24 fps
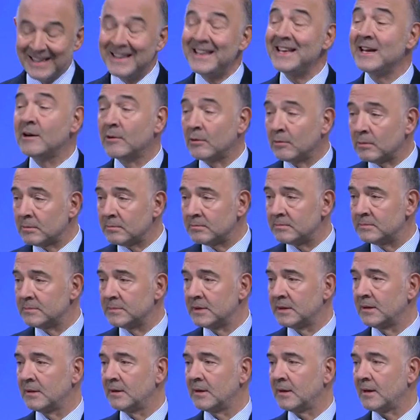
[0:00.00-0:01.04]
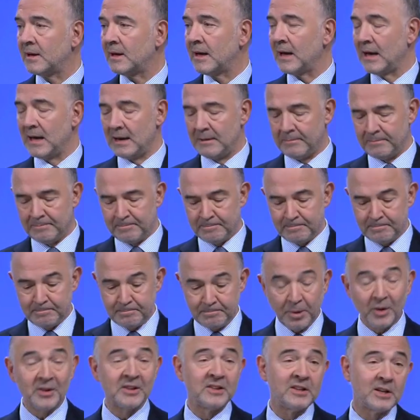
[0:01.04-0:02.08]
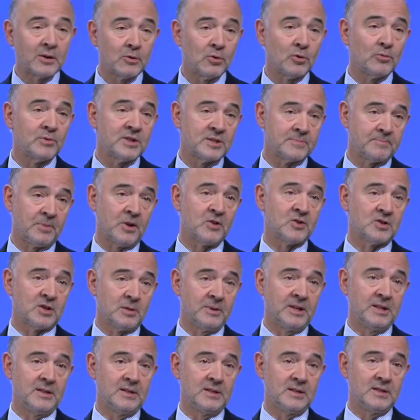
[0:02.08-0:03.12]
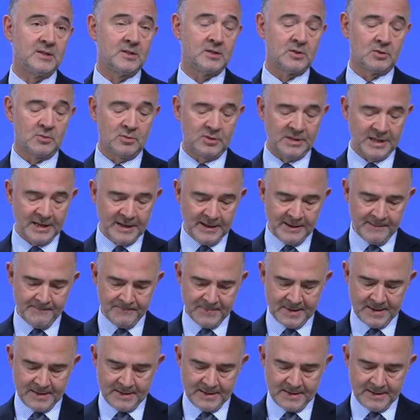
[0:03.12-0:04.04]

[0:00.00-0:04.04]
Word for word: legal and political responsibilities today